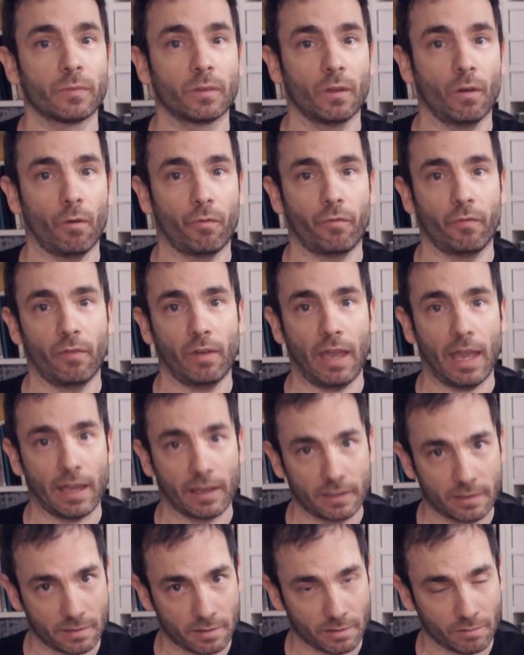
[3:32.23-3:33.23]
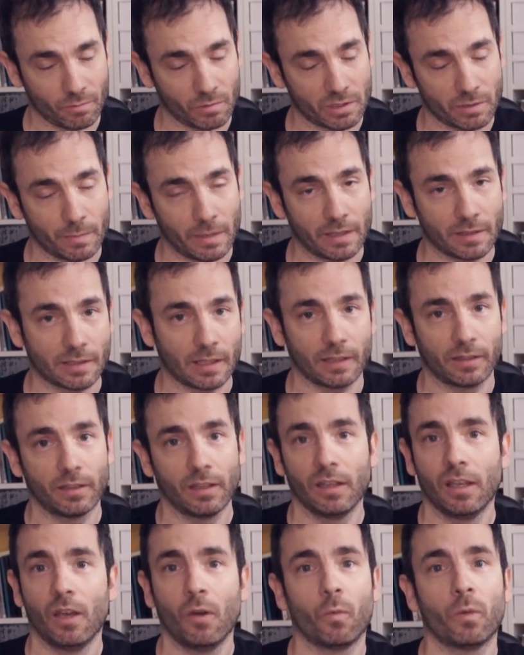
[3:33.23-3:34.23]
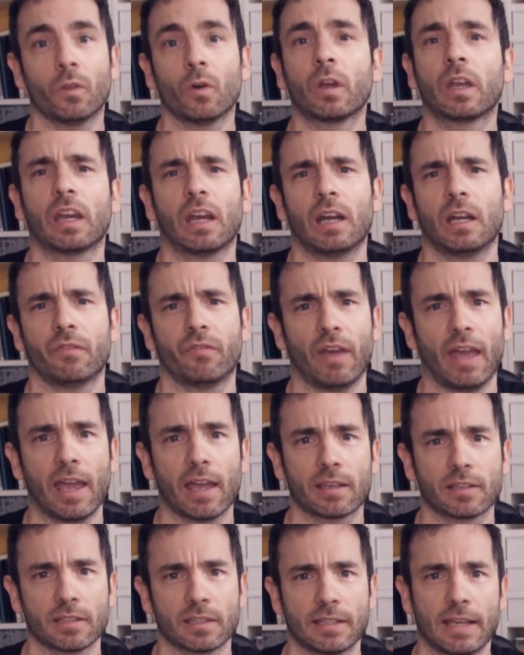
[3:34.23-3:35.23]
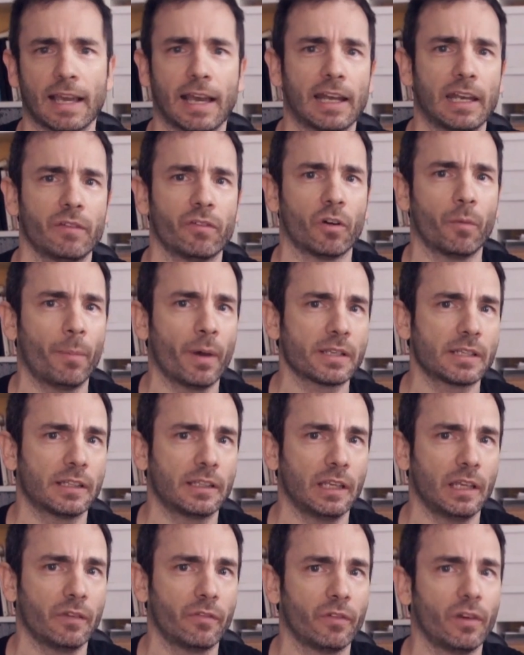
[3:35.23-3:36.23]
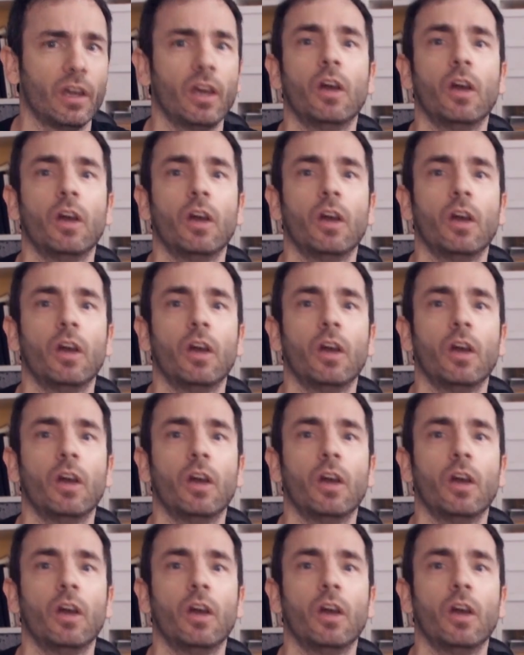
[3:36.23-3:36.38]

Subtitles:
of x, which means that we don't care if x is negative or positive.